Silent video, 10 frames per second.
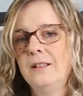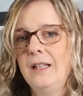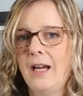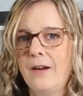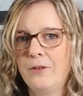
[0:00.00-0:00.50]

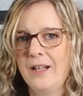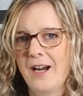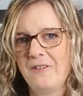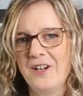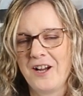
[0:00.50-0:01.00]
the everyday
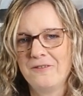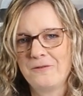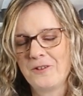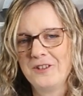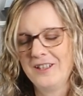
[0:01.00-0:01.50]
iron-on
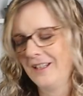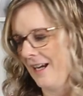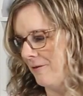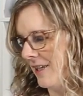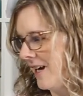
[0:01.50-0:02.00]
for the
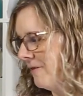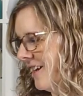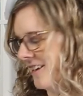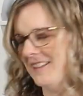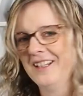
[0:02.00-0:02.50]
everyday
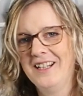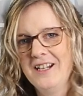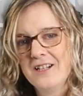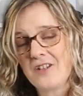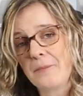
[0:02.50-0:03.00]
iron-on.
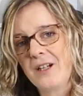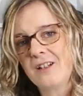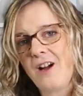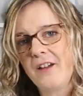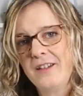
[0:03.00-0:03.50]
So I'm
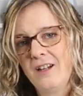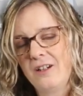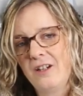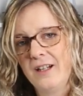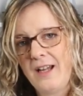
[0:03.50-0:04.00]
going to
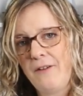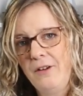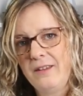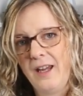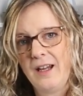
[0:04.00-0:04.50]
cut
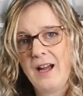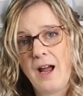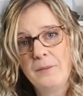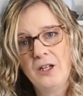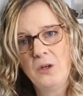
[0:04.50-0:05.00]
everything,
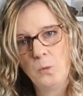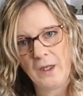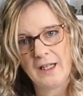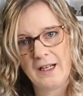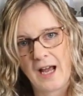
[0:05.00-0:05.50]
I'm going to
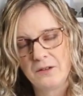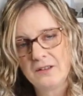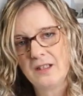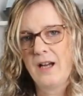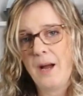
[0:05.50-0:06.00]
weed it
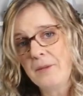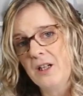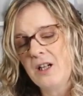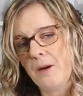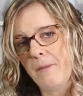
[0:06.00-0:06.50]
out. I'm
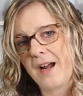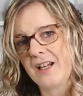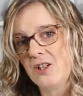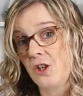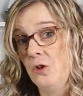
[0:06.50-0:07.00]
going to come back
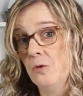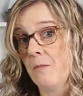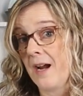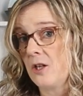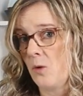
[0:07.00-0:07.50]
and show you
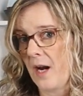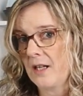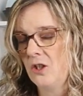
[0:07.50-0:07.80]
my trick